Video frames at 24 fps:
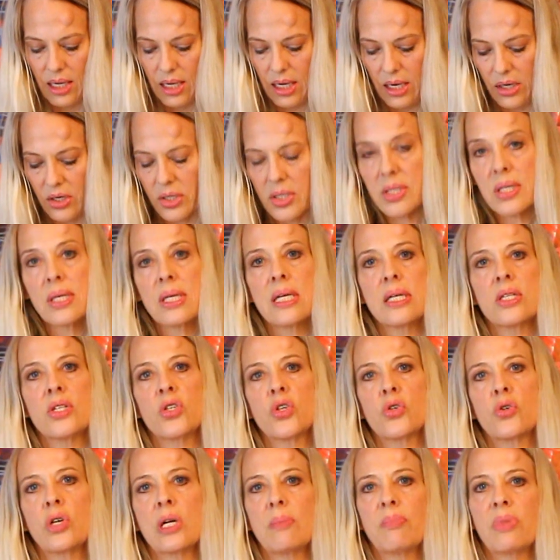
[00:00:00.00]
here's this
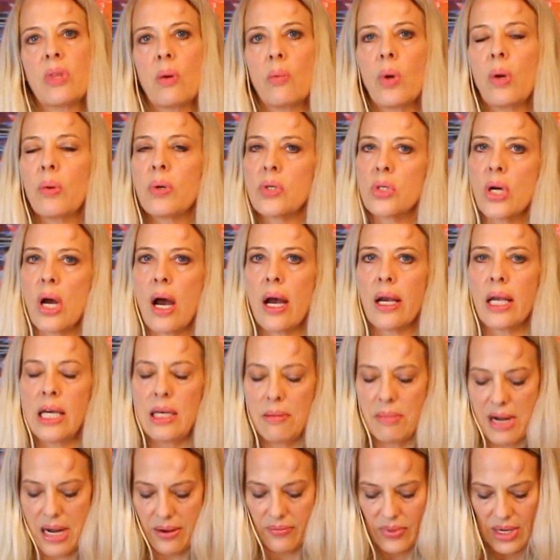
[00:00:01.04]
strip that we were
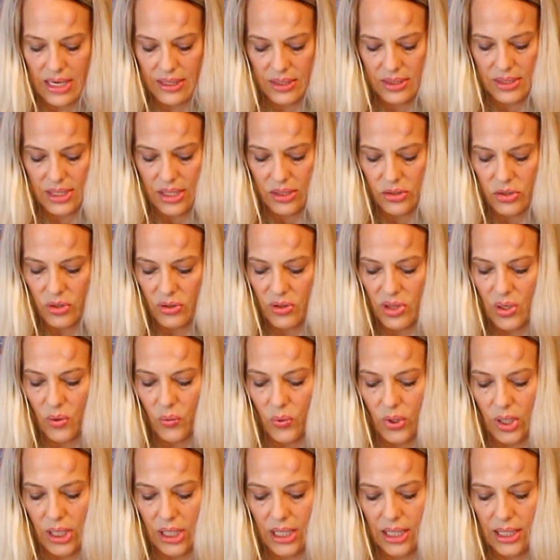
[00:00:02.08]
talking about, that center
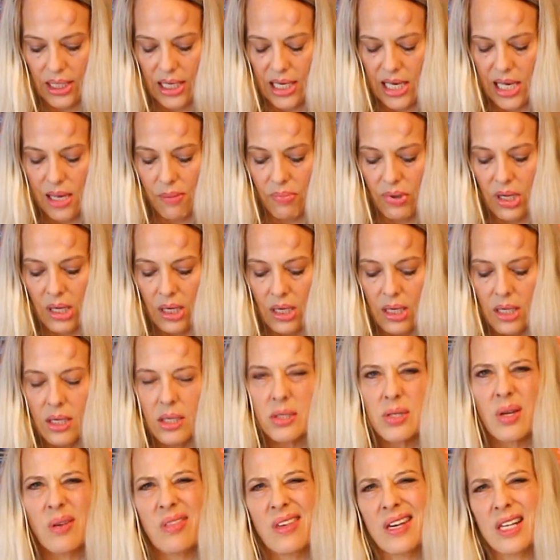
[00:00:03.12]
that we're going to keep.
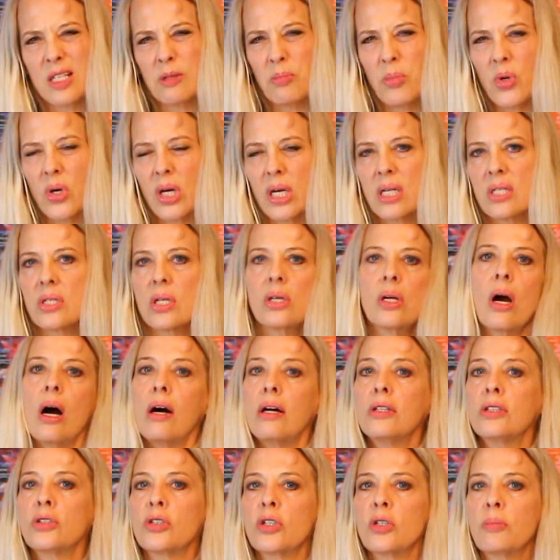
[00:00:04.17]
So this book is an
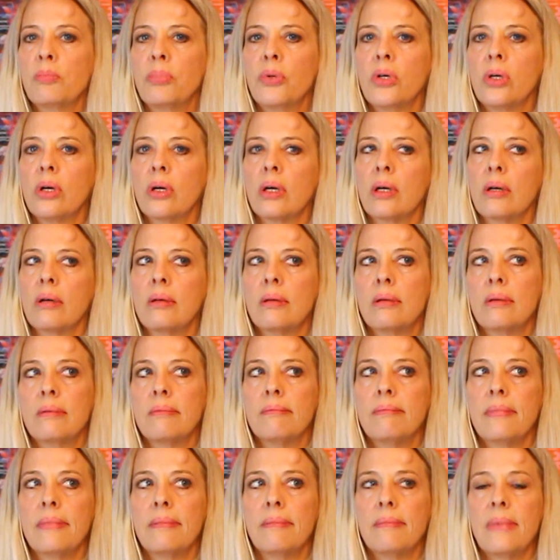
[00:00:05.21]
altered book
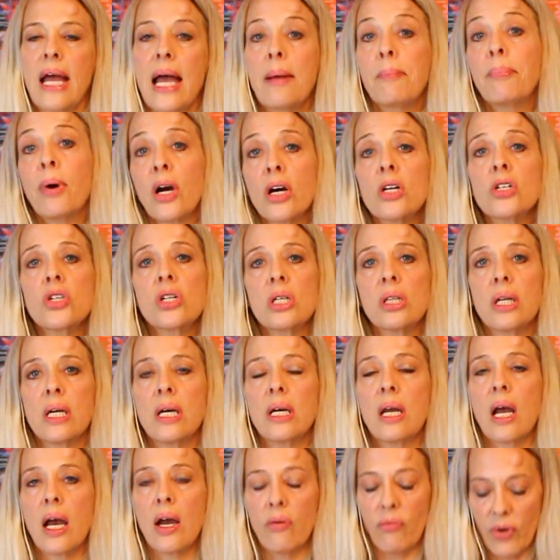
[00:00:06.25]
and
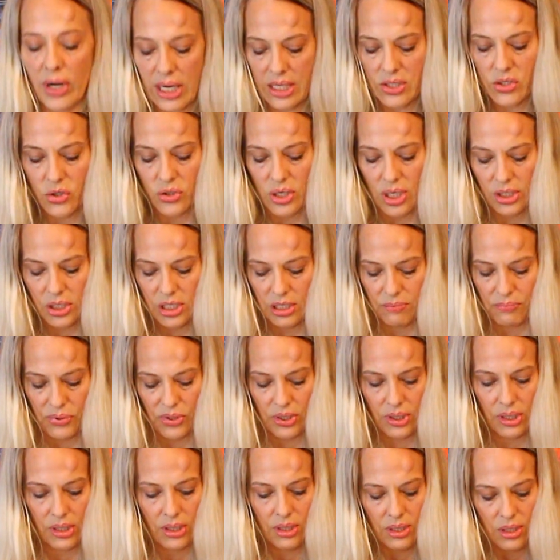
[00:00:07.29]
partially a reconstructed
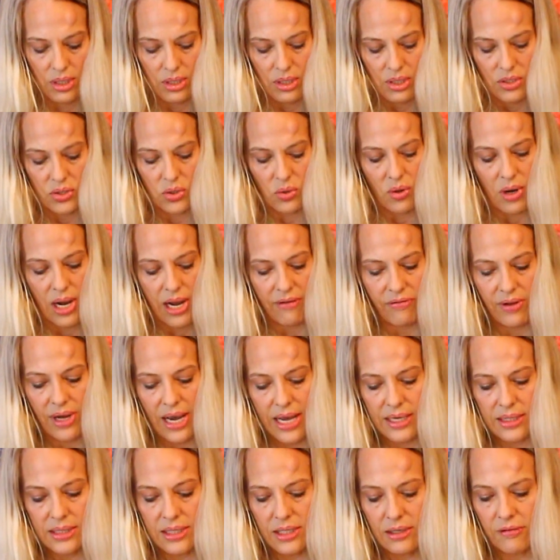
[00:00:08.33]
book. So I've
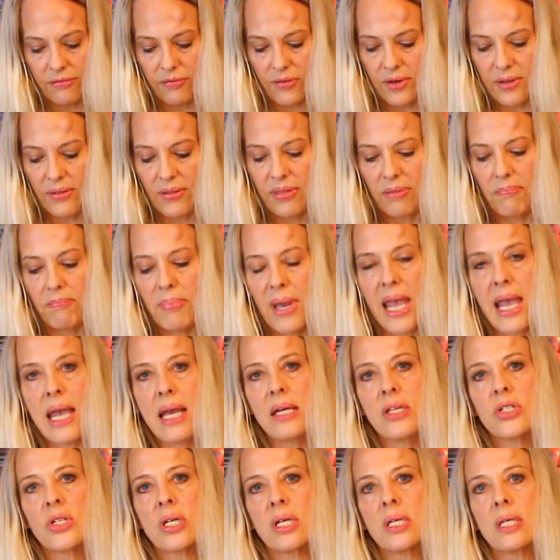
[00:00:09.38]
got different
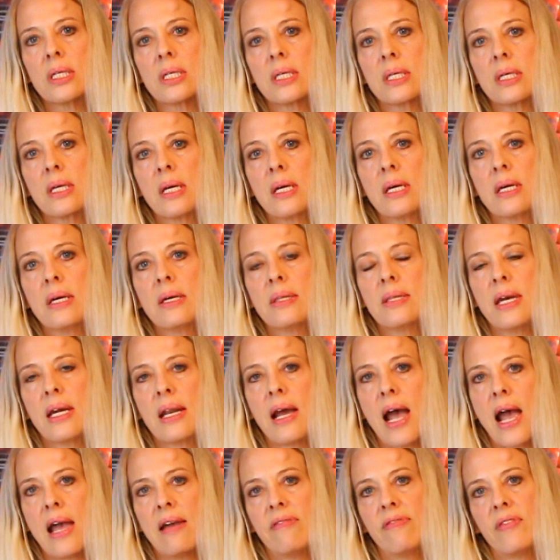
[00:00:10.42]
pages that
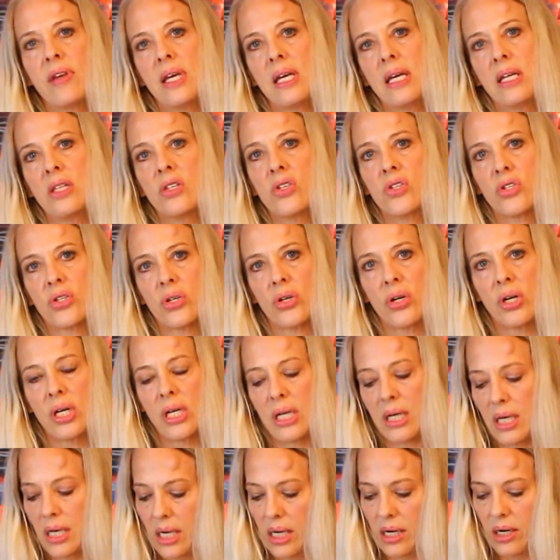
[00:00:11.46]
I've
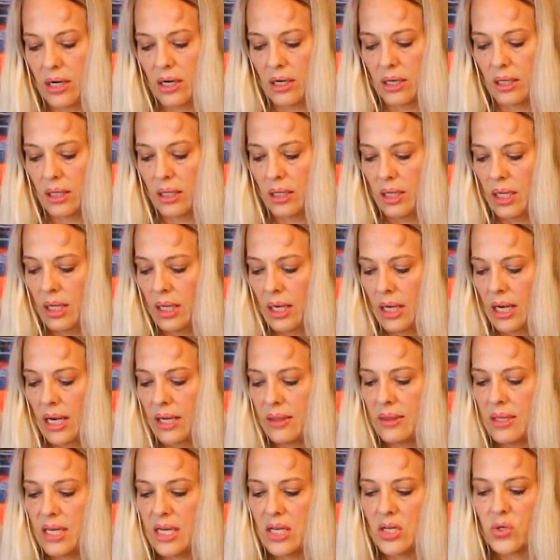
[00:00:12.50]
inserted here.
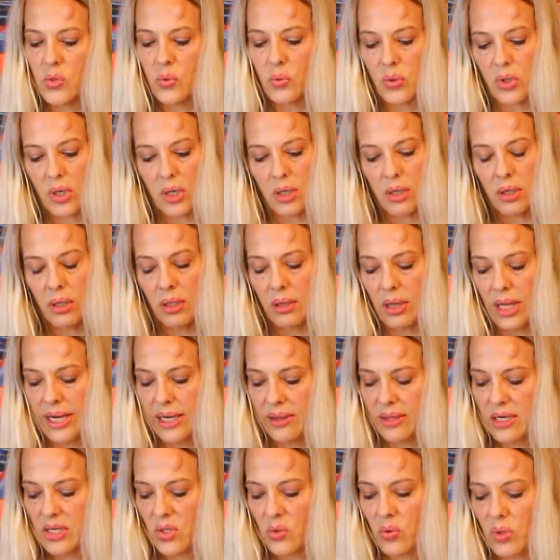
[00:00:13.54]
And these were,
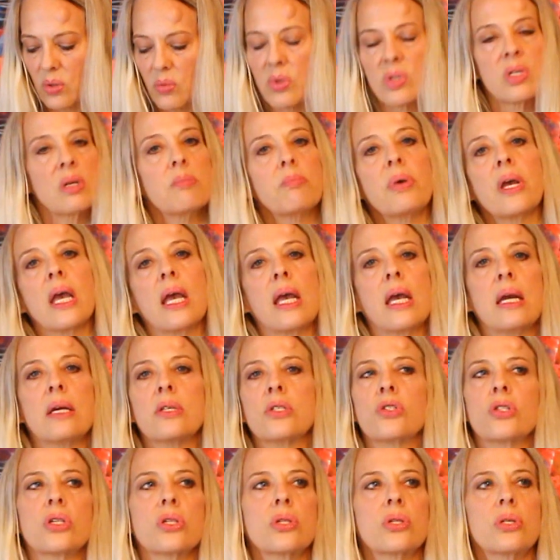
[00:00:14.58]
like this one was a
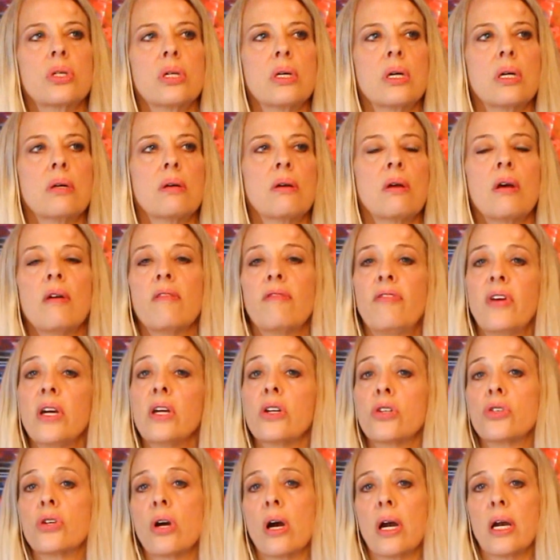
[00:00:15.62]
page, just a
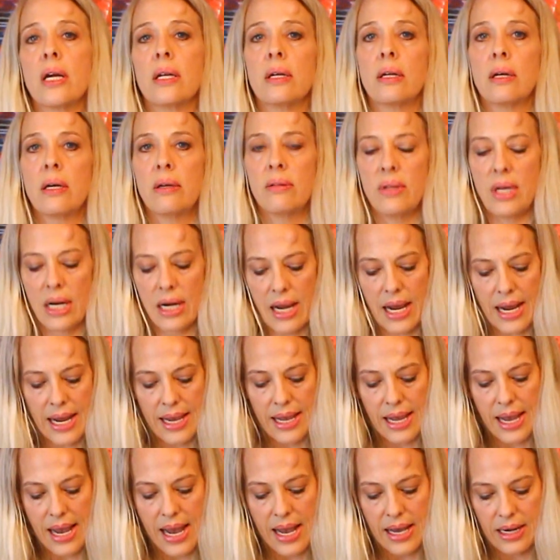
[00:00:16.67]
figure drawing that
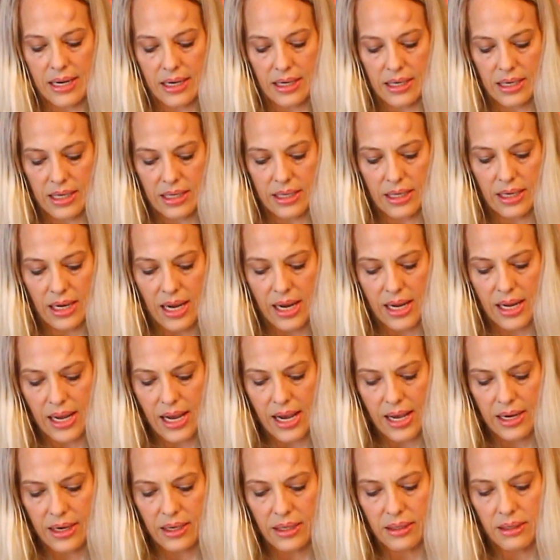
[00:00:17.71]
I added in. And I
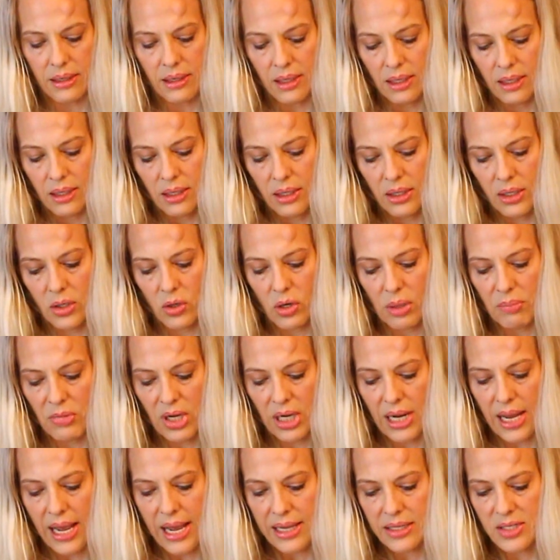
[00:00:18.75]
added, I'm
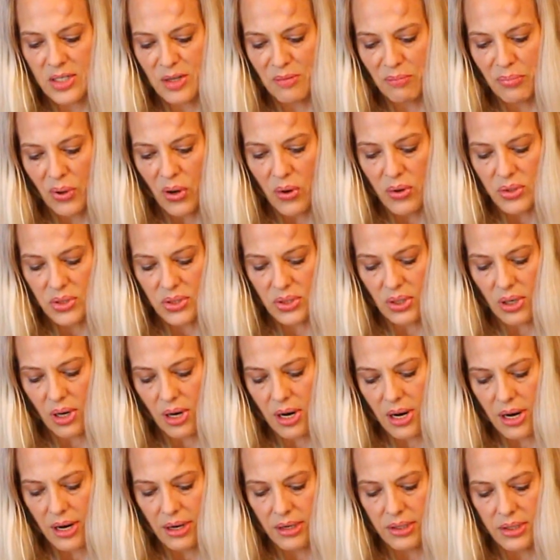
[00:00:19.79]
going to add some
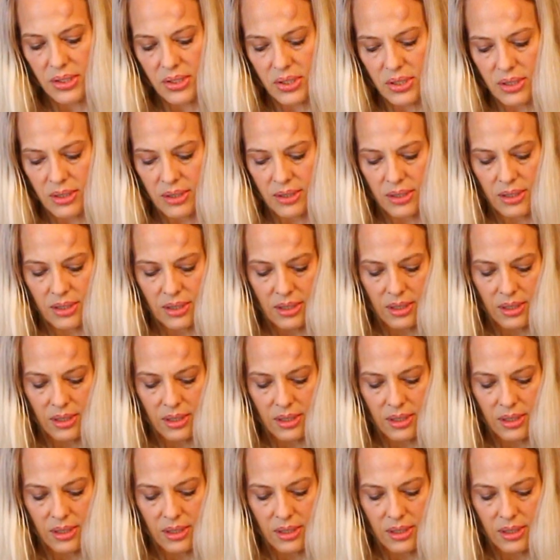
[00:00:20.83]
postcards.